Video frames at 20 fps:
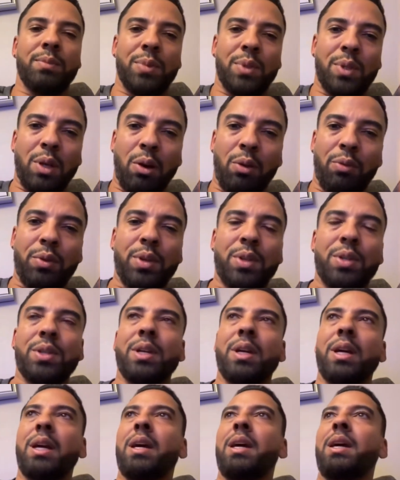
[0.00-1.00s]

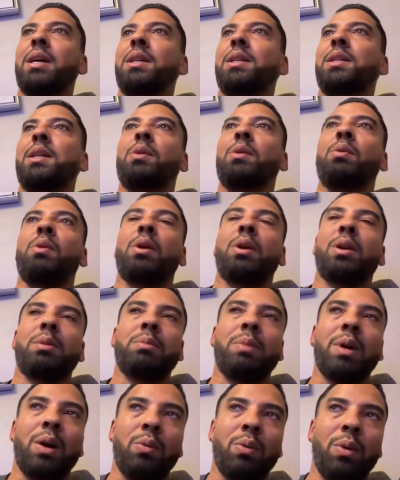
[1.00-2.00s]
selfish and they're worried
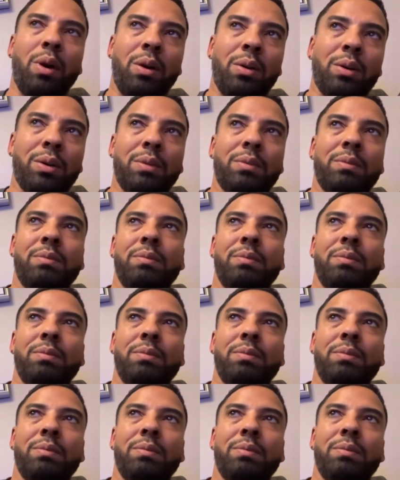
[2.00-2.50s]
about work.